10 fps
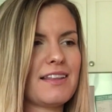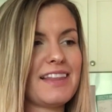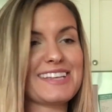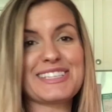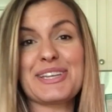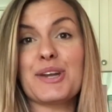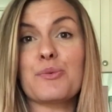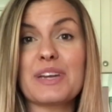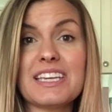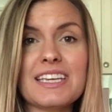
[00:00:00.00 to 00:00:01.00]
less than
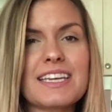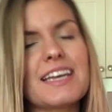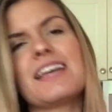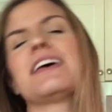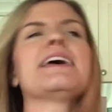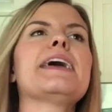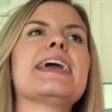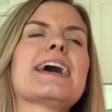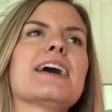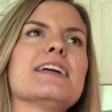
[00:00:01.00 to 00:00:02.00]
a week.
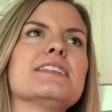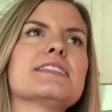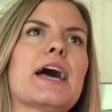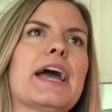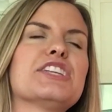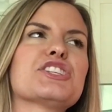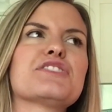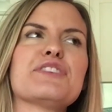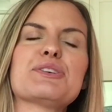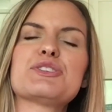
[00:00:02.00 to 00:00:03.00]
And I
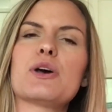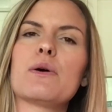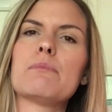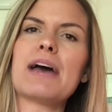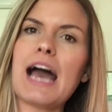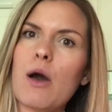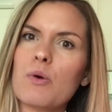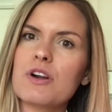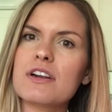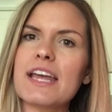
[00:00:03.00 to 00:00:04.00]
just feel so
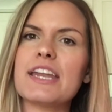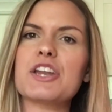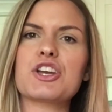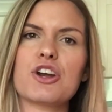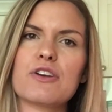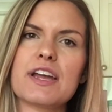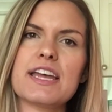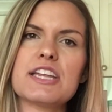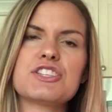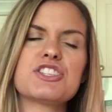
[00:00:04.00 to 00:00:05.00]
empowered and
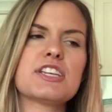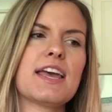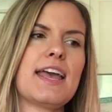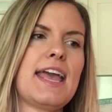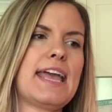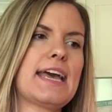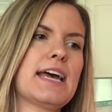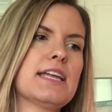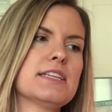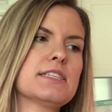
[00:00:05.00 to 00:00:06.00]
encouraged,
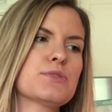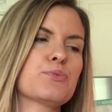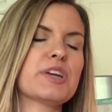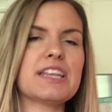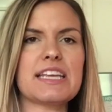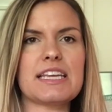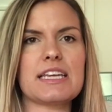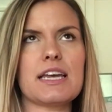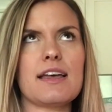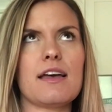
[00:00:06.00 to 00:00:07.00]
and
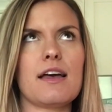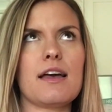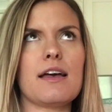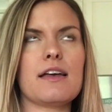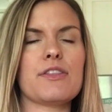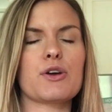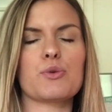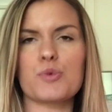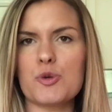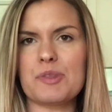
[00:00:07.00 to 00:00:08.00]
really the
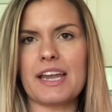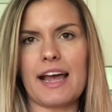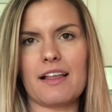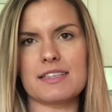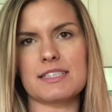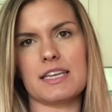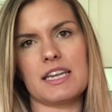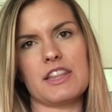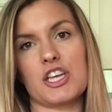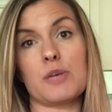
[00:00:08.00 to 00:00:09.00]
group that
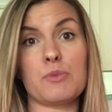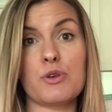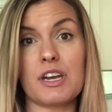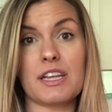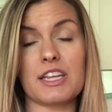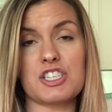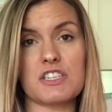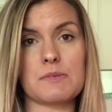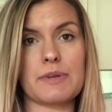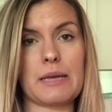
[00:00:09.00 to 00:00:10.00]
Allison and the community that
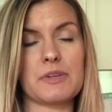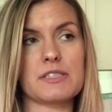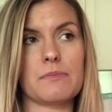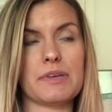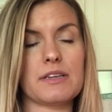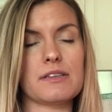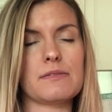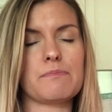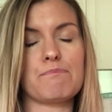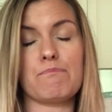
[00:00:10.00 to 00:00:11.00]
she's been able to
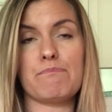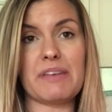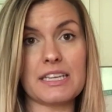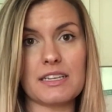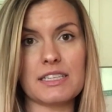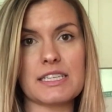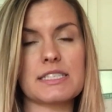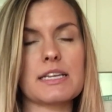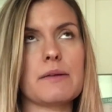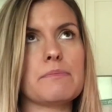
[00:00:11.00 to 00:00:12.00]
build
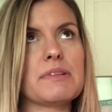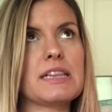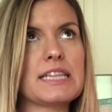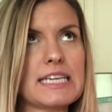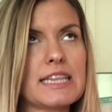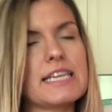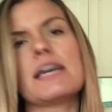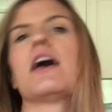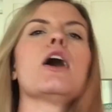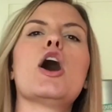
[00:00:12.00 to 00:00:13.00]
is
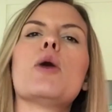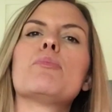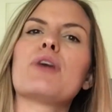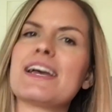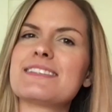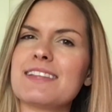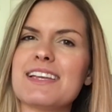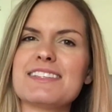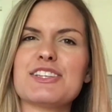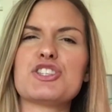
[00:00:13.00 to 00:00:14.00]
completely
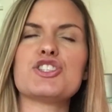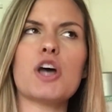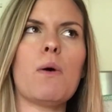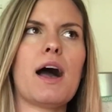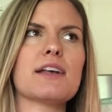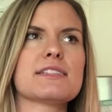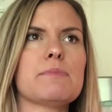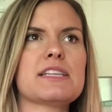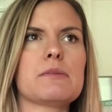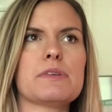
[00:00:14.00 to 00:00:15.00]
priceless. It's so
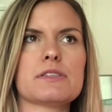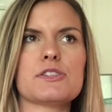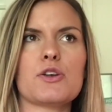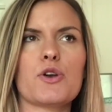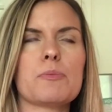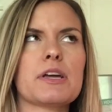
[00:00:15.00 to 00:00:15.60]
awesome as a business owner